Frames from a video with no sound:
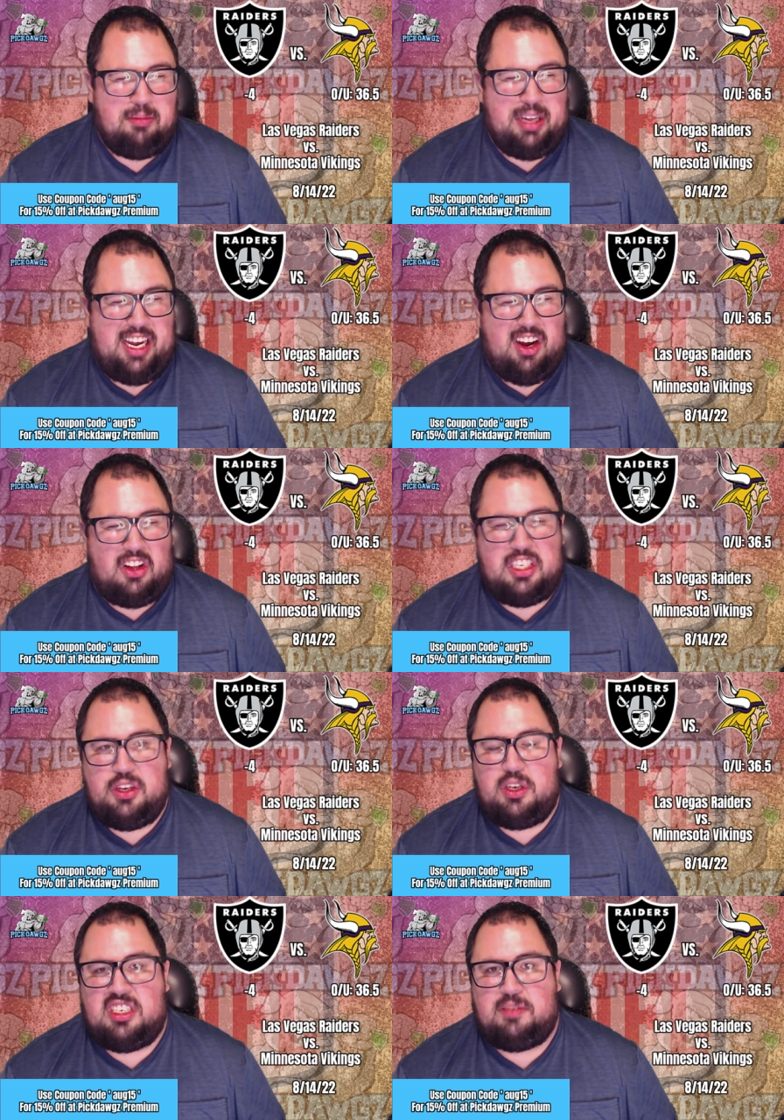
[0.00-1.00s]
play calling
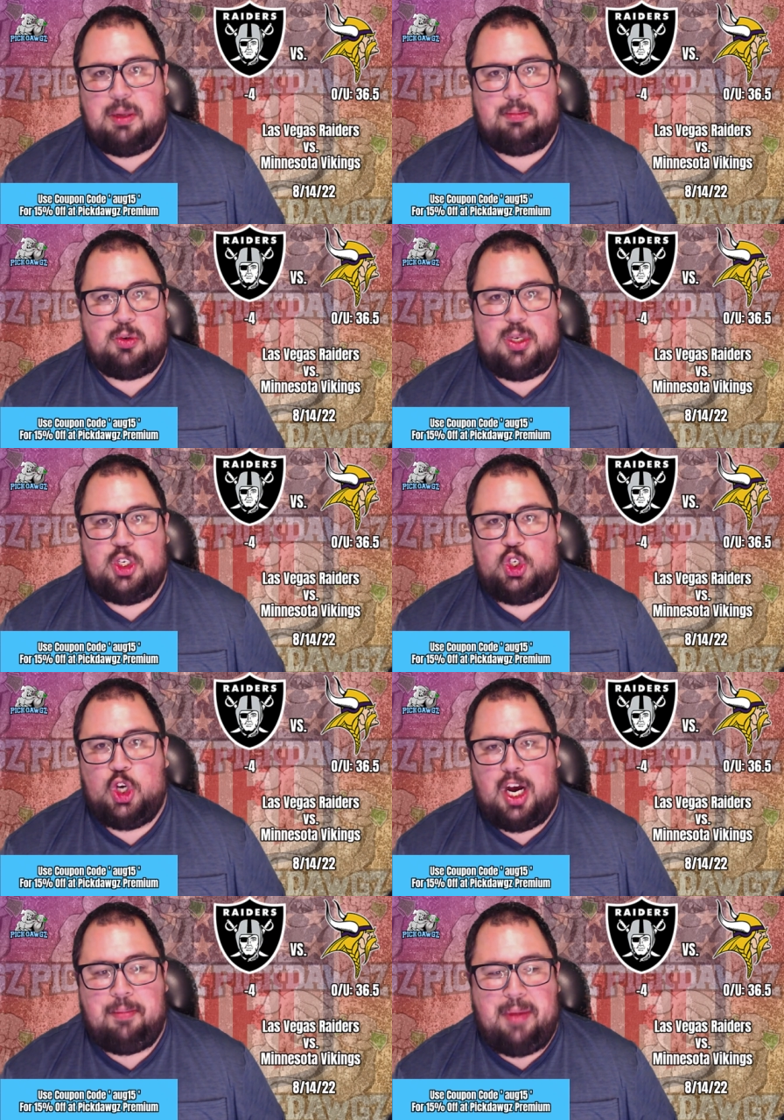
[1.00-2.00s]
duties split between
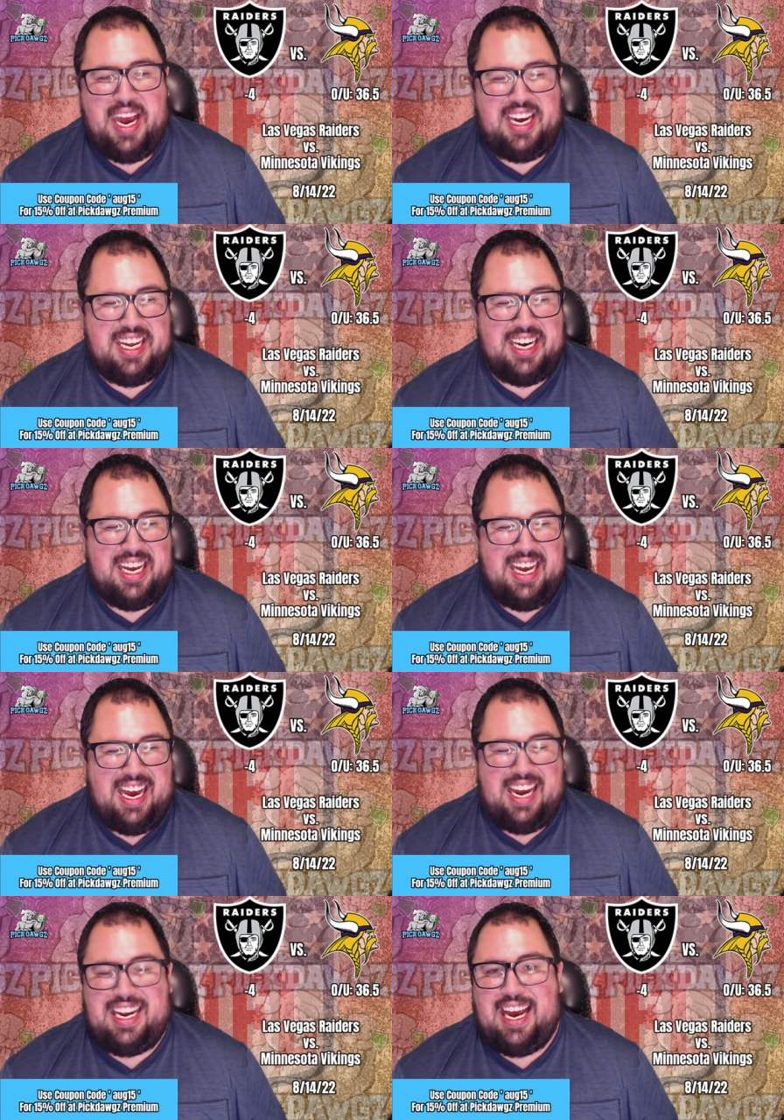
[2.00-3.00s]
Sean Mannion
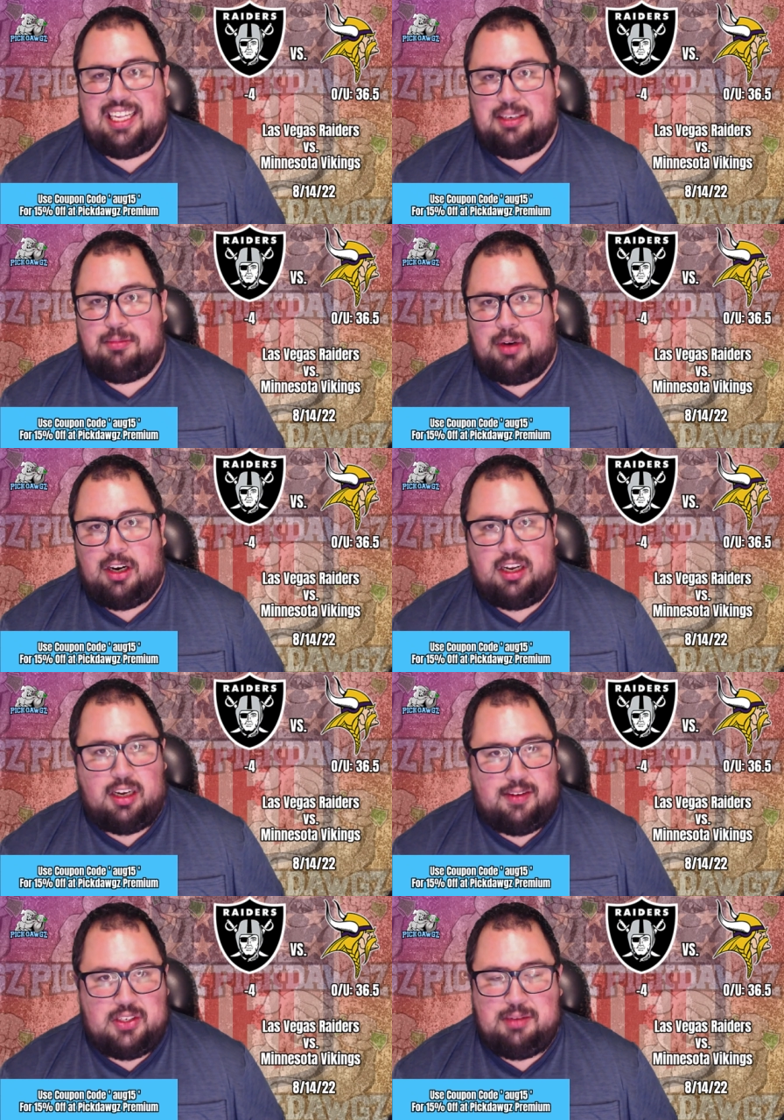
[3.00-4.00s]
and Kellen Mond,
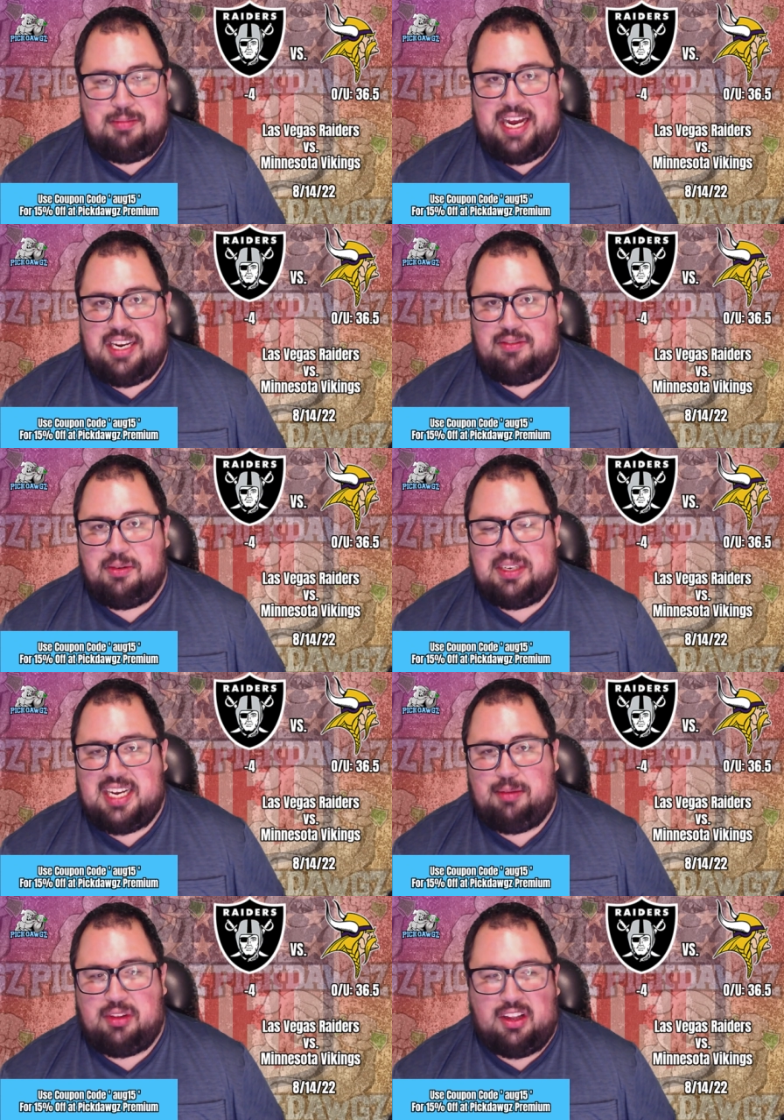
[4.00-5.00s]
obviously Mannion from his
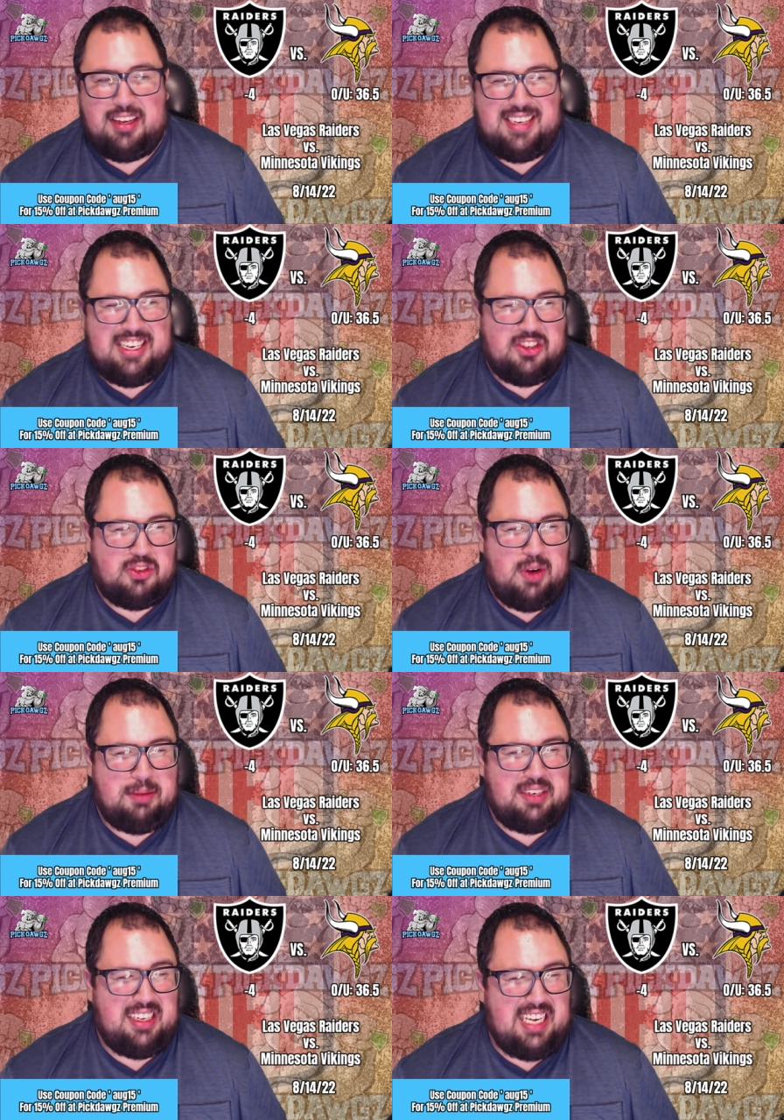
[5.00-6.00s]
time with the Los Angeles
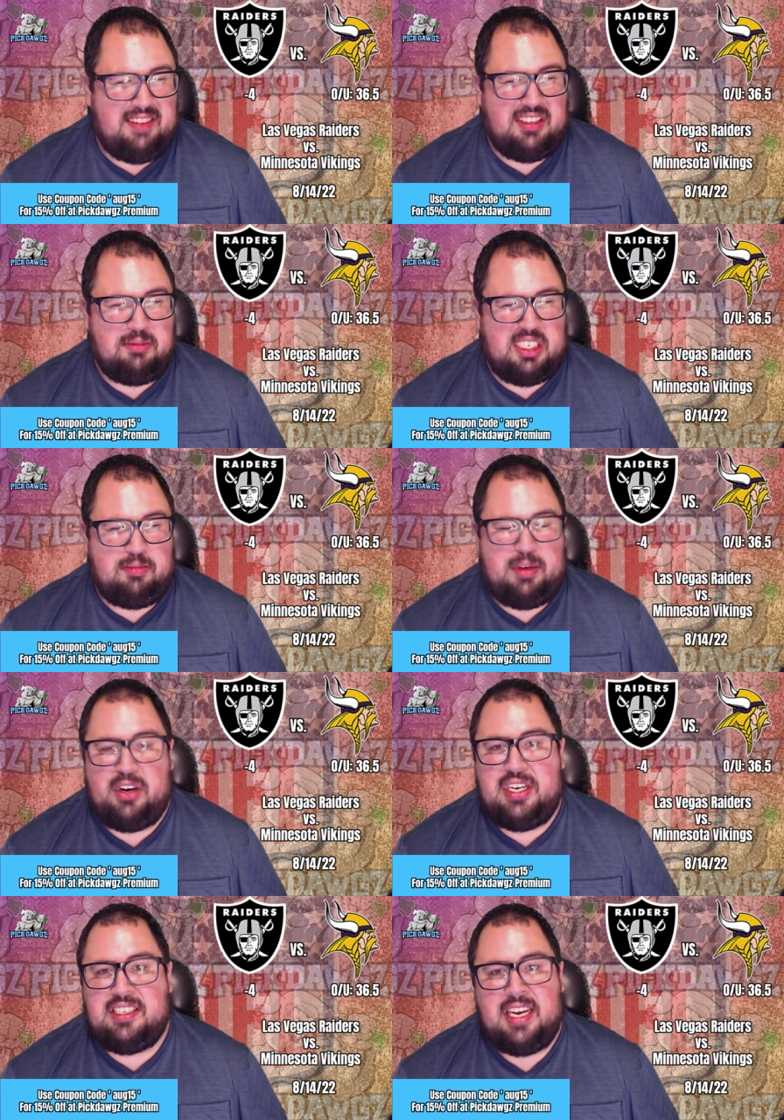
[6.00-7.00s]
Rams, does have some
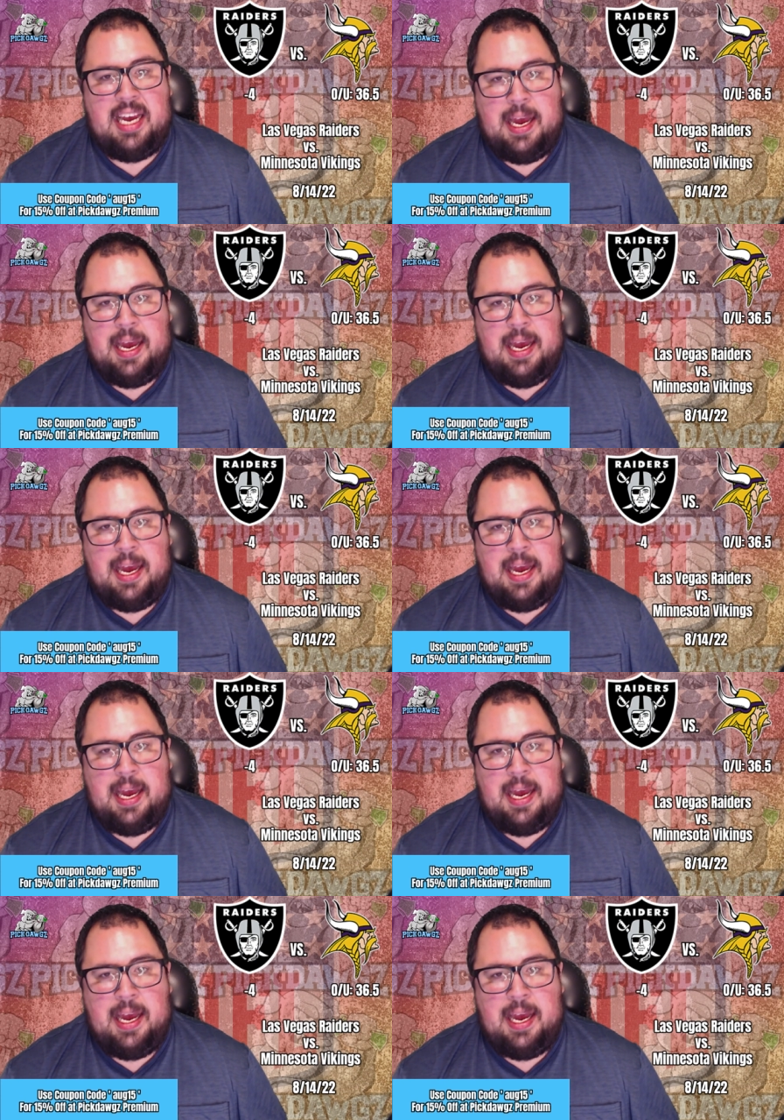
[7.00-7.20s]
experience.